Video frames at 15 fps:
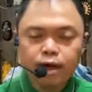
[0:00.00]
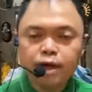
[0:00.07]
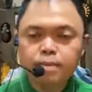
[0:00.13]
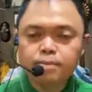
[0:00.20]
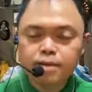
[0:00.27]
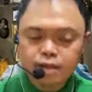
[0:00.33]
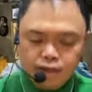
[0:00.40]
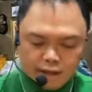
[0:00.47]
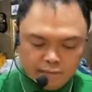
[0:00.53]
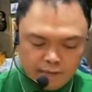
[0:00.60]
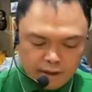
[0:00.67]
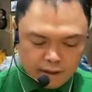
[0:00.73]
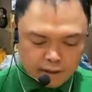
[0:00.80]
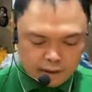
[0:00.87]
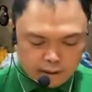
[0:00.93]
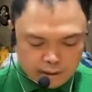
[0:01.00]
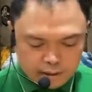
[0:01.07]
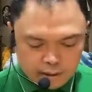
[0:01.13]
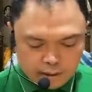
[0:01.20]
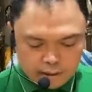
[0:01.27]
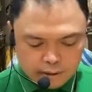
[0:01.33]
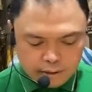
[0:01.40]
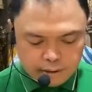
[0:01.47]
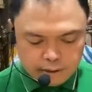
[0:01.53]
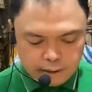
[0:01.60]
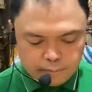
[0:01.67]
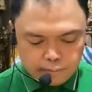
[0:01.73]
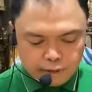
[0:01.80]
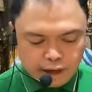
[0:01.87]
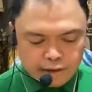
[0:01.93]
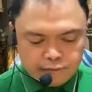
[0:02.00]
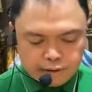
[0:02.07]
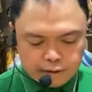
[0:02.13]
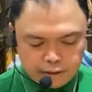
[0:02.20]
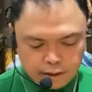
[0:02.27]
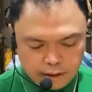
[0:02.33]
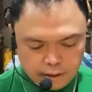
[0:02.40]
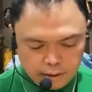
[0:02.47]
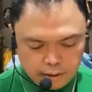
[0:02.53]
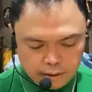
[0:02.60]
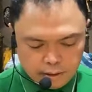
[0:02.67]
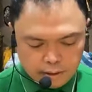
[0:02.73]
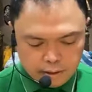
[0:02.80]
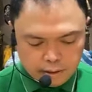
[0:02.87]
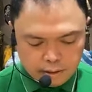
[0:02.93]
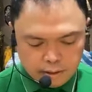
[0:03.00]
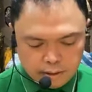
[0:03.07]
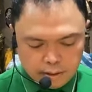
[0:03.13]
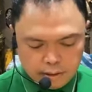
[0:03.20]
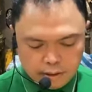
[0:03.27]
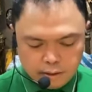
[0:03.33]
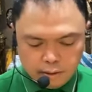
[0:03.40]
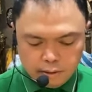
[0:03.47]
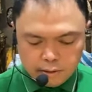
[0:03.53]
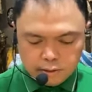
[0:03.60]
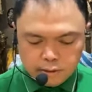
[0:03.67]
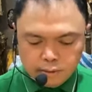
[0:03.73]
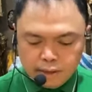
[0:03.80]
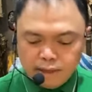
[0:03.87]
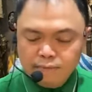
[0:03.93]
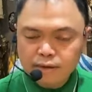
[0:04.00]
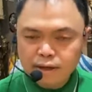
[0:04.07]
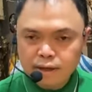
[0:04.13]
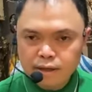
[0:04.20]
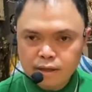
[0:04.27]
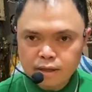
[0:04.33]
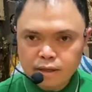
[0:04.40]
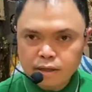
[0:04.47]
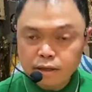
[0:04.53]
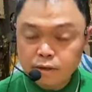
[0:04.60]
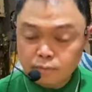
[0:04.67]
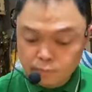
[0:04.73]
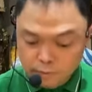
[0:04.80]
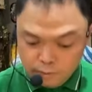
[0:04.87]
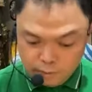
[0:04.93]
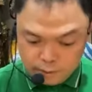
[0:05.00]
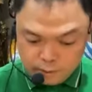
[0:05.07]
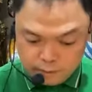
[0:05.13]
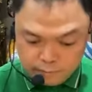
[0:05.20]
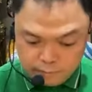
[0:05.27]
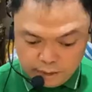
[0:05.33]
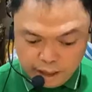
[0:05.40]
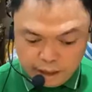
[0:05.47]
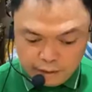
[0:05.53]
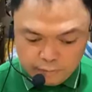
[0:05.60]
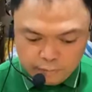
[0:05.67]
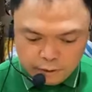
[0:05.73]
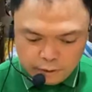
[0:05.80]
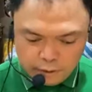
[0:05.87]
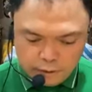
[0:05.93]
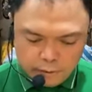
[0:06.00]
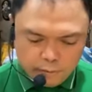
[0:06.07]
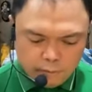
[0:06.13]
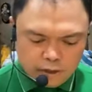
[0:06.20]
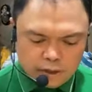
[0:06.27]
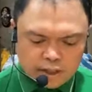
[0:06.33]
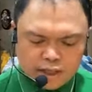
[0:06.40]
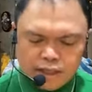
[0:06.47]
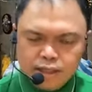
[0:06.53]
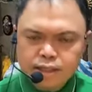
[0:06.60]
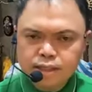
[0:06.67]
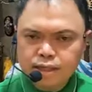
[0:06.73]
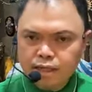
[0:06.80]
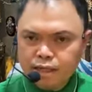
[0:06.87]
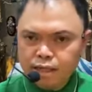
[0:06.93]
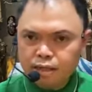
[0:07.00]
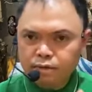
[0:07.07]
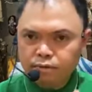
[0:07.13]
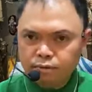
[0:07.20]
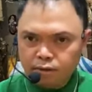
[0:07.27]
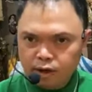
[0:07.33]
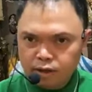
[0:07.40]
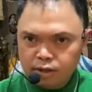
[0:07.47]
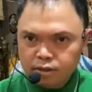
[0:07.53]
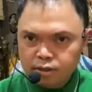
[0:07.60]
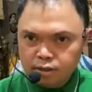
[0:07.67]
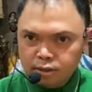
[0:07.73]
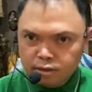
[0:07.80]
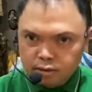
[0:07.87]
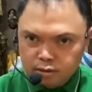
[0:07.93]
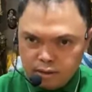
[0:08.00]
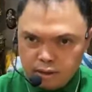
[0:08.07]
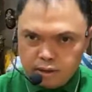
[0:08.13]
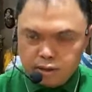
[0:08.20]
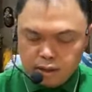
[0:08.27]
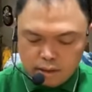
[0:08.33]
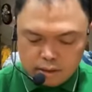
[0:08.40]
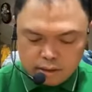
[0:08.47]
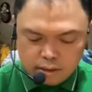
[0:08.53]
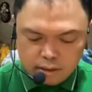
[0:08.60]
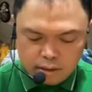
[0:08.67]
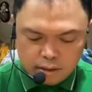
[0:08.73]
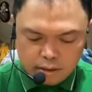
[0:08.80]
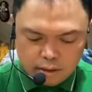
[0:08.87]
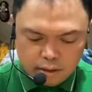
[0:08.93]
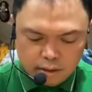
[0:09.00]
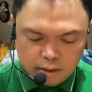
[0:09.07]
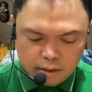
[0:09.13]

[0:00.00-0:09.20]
describes living in depravity and also living in fullness of life, which is in Christ Jesus.